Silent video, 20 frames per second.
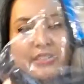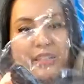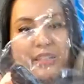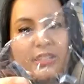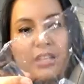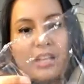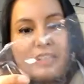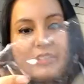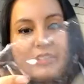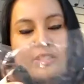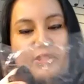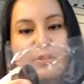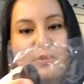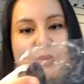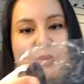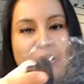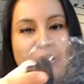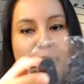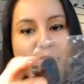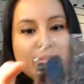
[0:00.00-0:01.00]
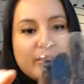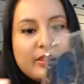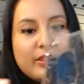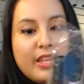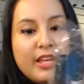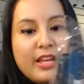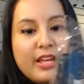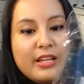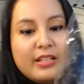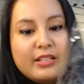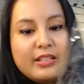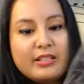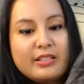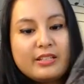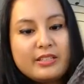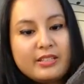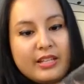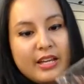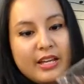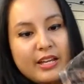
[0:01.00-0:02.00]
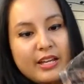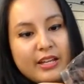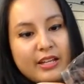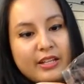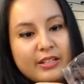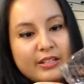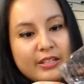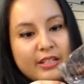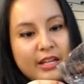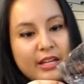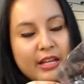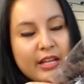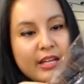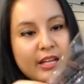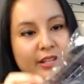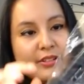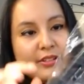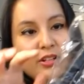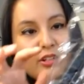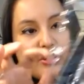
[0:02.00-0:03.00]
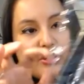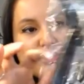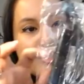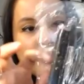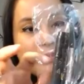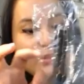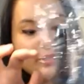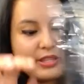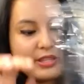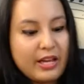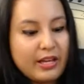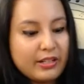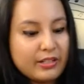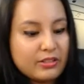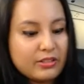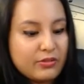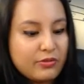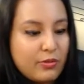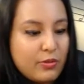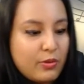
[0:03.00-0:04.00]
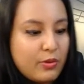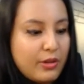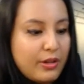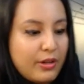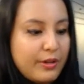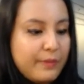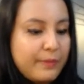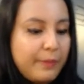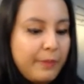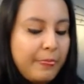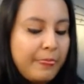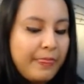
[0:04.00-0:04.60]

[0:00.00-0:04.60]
and that's to wipe the lens, and not sure what that is for.